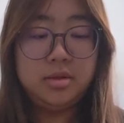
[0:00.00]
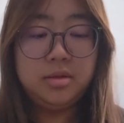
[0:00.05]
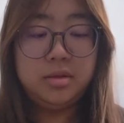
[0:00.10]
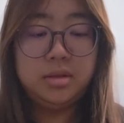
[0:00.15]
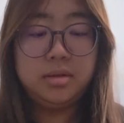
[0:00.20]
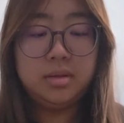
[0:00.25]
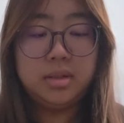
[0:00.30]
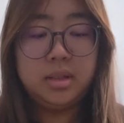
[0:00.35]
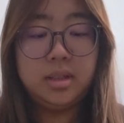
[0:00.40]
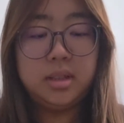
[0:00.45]

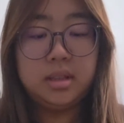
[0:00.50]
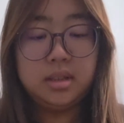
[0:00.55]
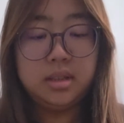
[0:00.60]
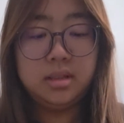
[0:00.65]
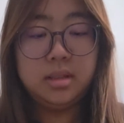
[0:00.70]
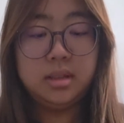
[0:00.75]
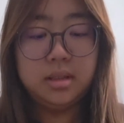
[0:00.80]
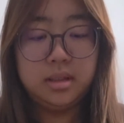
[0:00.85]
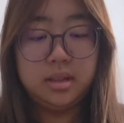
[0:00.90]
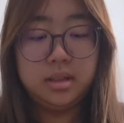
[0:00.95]
Ooh, 20.
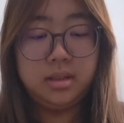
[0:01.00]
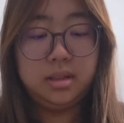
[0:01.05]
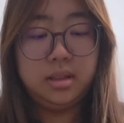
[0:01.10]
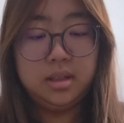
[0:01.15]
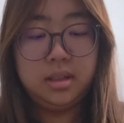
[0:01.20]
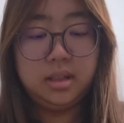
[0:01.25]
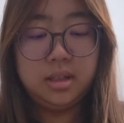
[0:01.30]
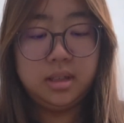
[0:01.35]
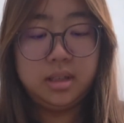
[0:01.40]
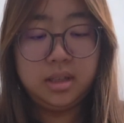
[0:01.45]

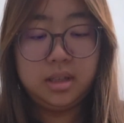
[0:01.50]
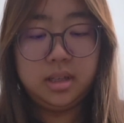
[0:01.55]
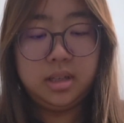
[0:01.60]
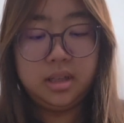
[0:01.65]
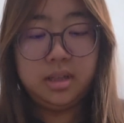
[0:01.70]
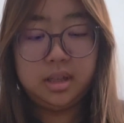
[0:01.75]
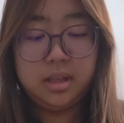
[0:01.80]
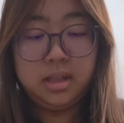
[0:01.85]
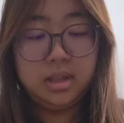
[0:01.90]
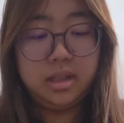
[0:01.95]

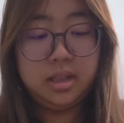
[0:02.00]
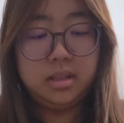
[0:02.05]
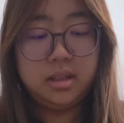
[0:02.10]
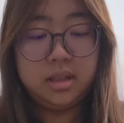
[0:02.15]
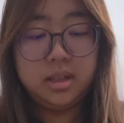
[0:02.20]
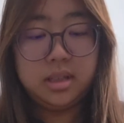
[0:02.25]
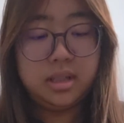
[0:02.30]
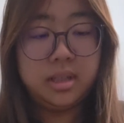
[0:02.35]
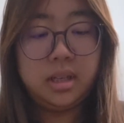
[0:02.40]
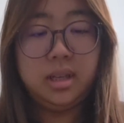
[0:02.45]

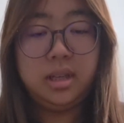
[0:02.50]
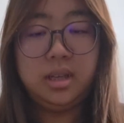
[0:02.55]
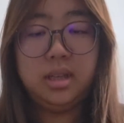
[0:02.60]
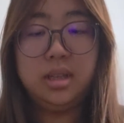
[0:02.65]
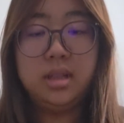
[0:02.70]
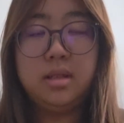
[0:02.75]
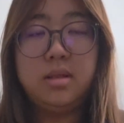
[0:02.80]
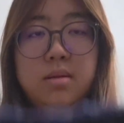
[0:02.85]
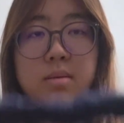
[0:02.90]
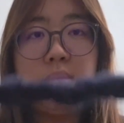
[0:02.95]
Let's see.
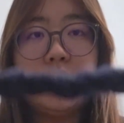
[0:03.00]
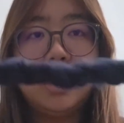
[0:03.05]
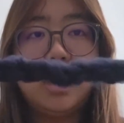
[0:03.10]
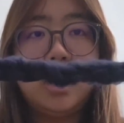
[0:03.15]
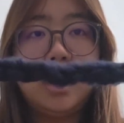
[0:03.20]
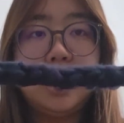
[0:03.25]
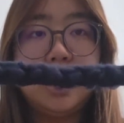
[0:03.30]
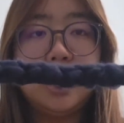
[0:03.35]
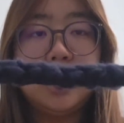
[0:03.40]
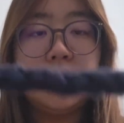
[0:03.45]

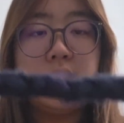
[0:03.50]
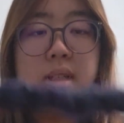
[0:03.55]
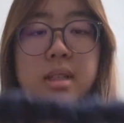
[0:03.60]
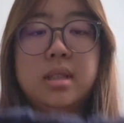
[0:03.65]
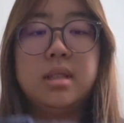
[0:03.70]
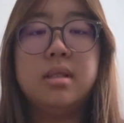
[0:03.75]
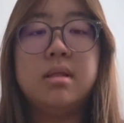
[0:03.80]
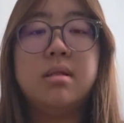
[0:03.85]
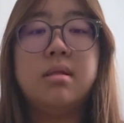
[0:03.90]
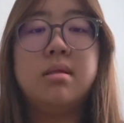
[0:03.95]
20 is
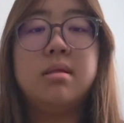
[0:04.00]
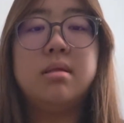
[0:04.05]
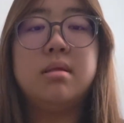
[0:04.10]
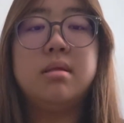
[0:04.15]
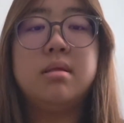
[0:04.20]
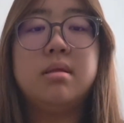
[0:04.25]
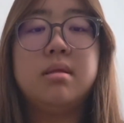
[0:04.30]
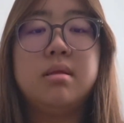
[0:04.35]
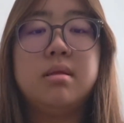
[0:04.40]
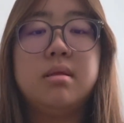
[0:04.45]
this long.
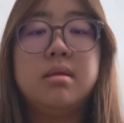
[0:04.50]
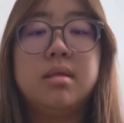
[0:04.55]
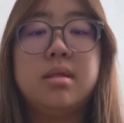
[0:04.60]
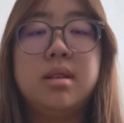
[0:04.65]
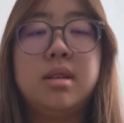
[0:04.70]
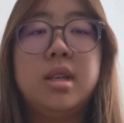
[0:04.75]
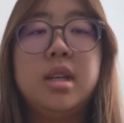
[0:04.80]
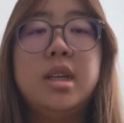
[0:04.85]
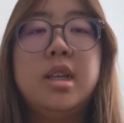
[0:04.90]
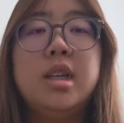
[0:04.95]

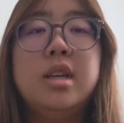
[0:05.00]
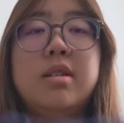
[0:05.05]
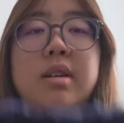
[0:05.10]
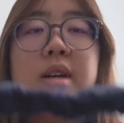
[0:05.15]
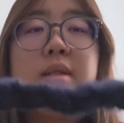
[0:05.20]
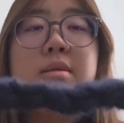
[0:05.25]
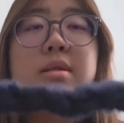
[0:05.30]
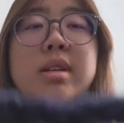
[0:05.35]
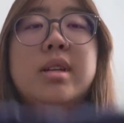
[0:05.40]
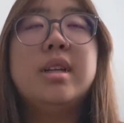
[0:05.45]
If
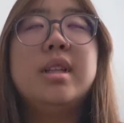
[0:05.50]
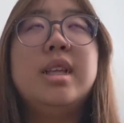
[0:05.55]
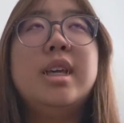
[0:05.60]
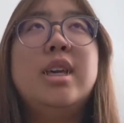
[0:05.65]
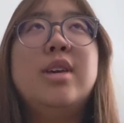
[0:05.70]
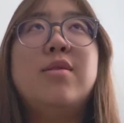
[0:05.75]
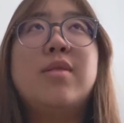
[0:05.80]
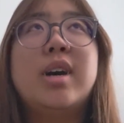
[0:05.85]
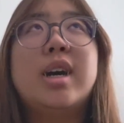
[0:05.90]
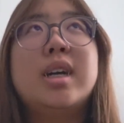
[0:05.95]

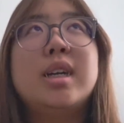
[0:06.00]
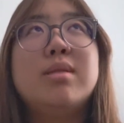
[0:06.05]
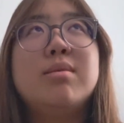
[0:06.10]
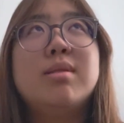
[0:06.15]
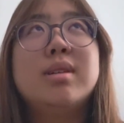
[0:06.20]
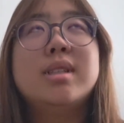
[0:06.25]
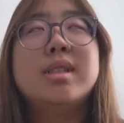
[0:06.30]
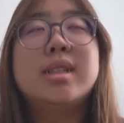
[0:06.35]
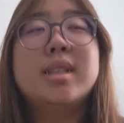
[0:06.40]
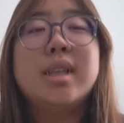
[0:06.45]
I
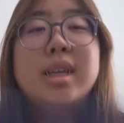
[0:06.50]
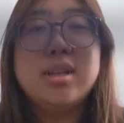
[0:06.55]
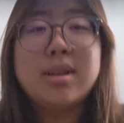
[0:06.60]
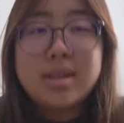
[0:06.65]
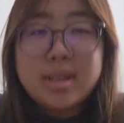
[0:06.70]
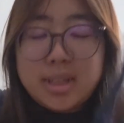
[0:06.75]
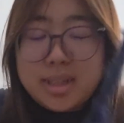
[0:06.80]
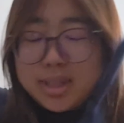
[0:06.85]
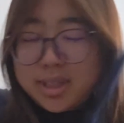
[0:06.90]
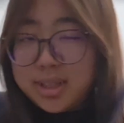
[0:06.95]
were to lay
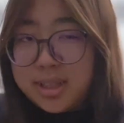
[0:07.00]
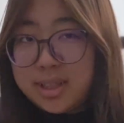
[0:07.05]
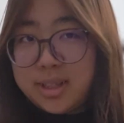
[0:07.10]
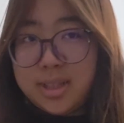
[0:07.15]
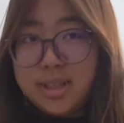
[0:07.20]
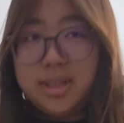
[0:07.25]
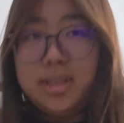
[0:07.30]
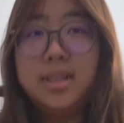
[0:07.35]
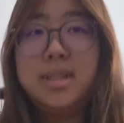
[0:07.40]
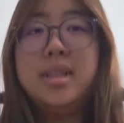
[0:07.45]
on it
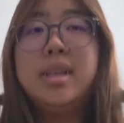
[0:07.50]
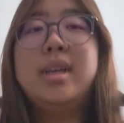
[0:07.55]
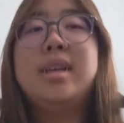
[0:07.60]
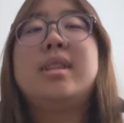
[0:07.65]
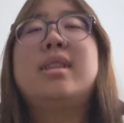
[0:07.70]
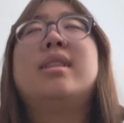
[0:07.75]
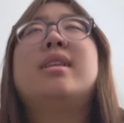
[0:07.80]
like